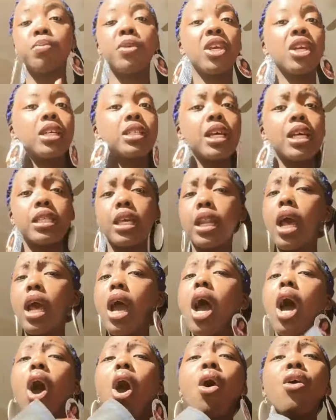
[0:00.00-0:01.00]
Because I said,
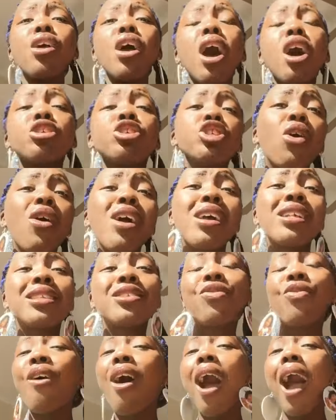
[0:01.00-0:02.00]
oh, yeah, sure,
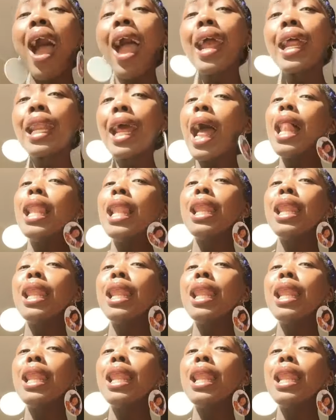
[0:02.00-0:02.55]
it's fine.